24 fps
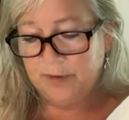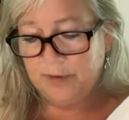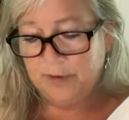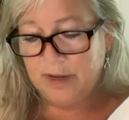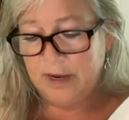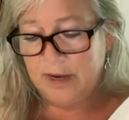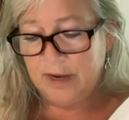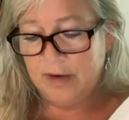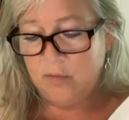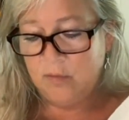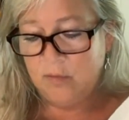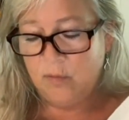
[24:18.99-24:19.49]

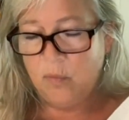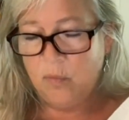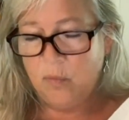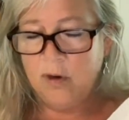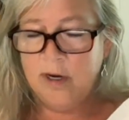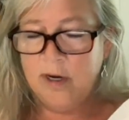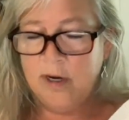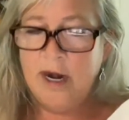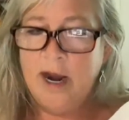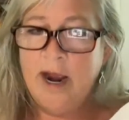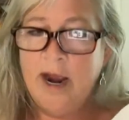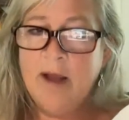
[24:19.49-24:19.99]
And what
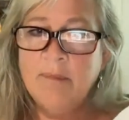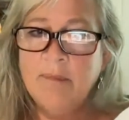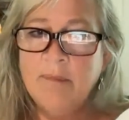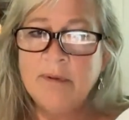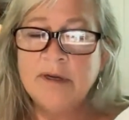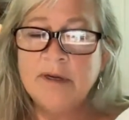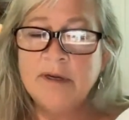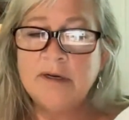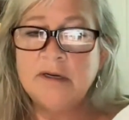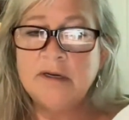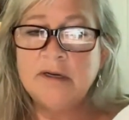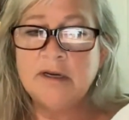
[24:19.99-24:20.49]
had
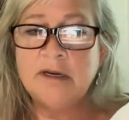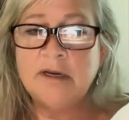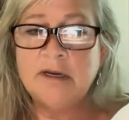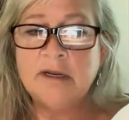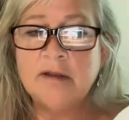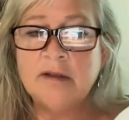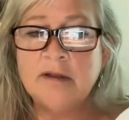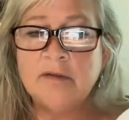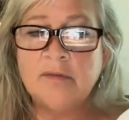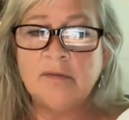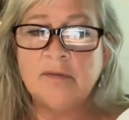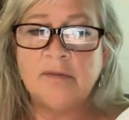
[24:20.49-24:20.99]
happened
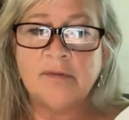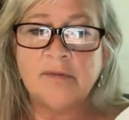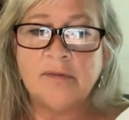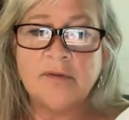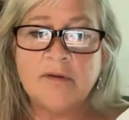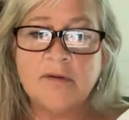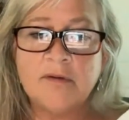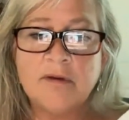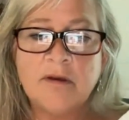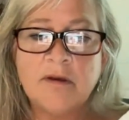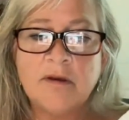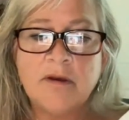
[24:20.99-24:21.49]
is...